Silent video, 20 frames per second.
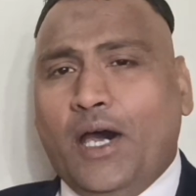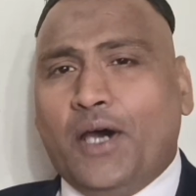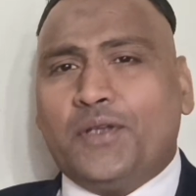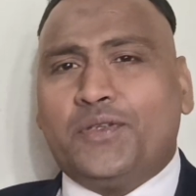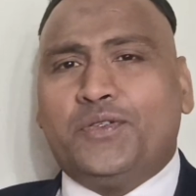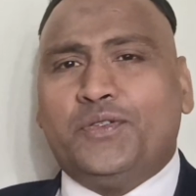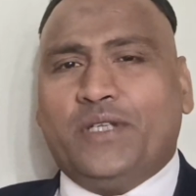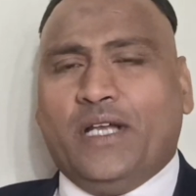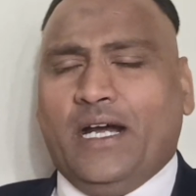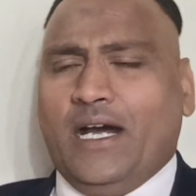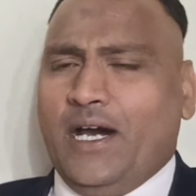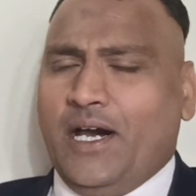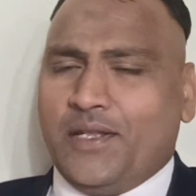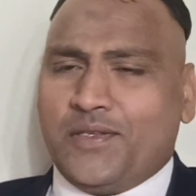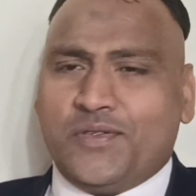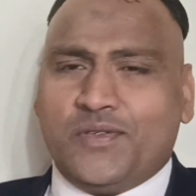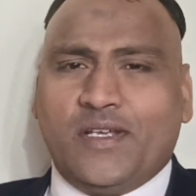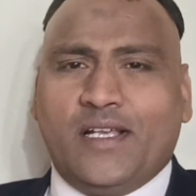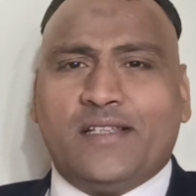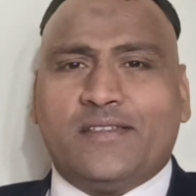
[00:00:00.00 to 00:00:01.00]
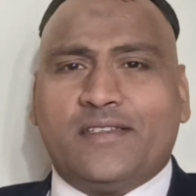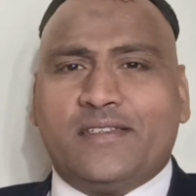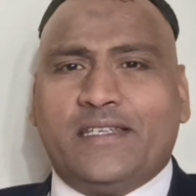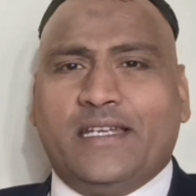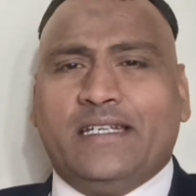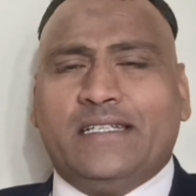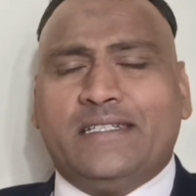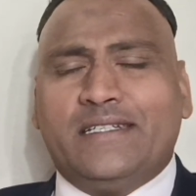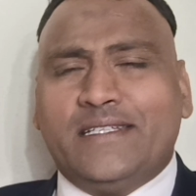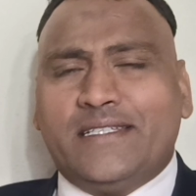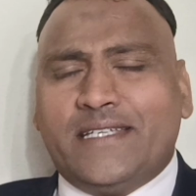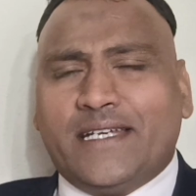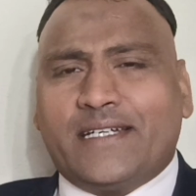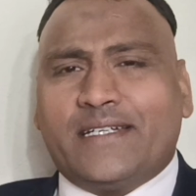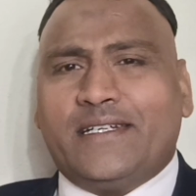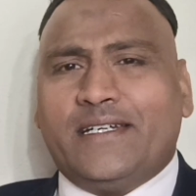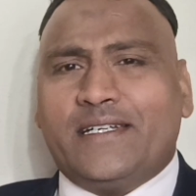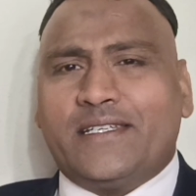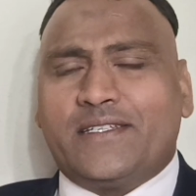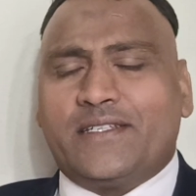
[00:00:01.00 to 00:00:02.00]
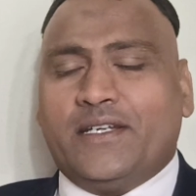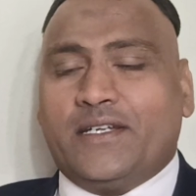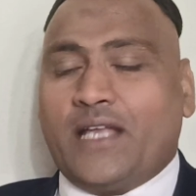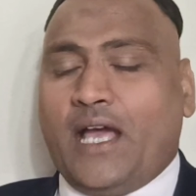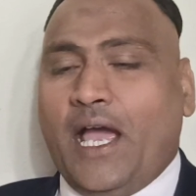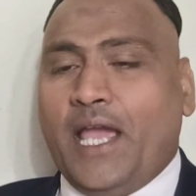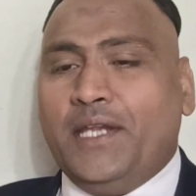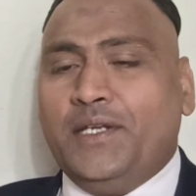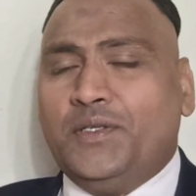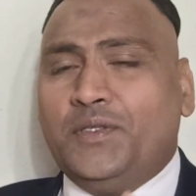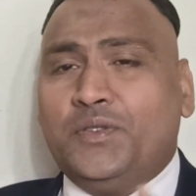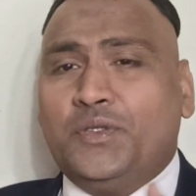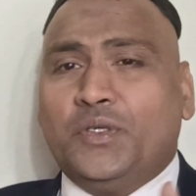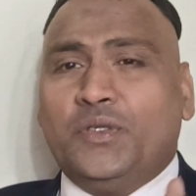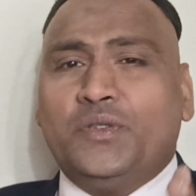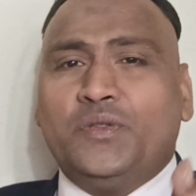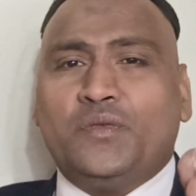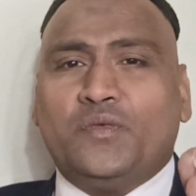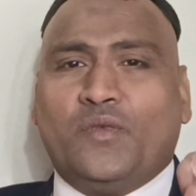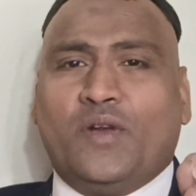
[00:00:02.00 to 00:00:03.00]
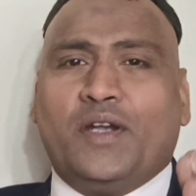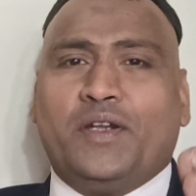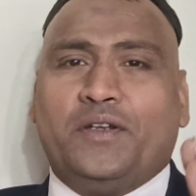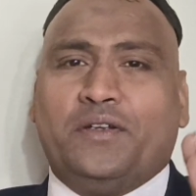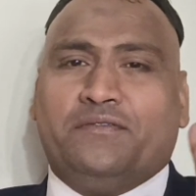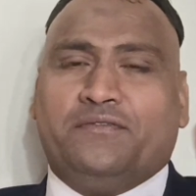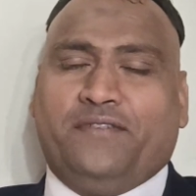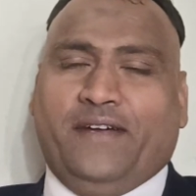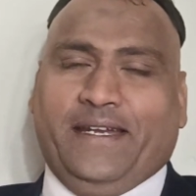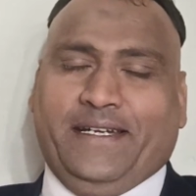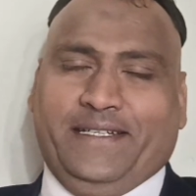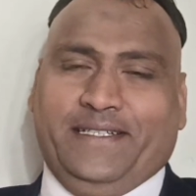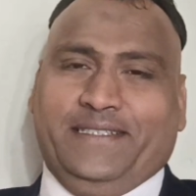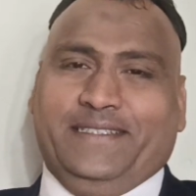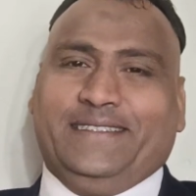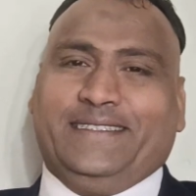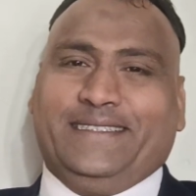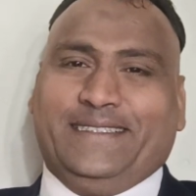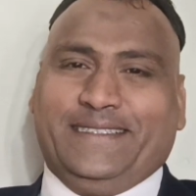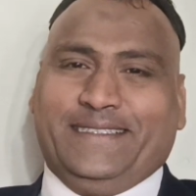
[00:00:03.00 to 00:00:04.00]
Arjuna also said, dejected state, I don't want to fight.